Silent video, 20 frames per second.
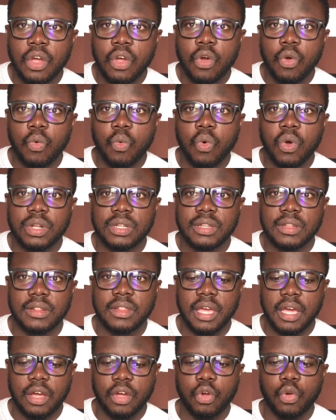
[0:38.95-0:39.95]
what they
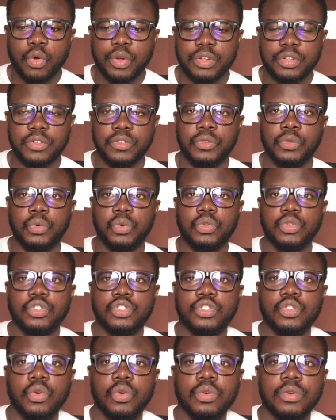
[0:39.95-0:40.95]
are going through.
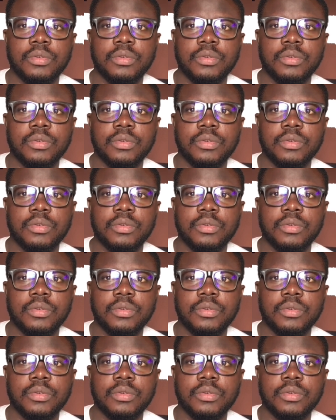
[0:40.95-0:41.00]
So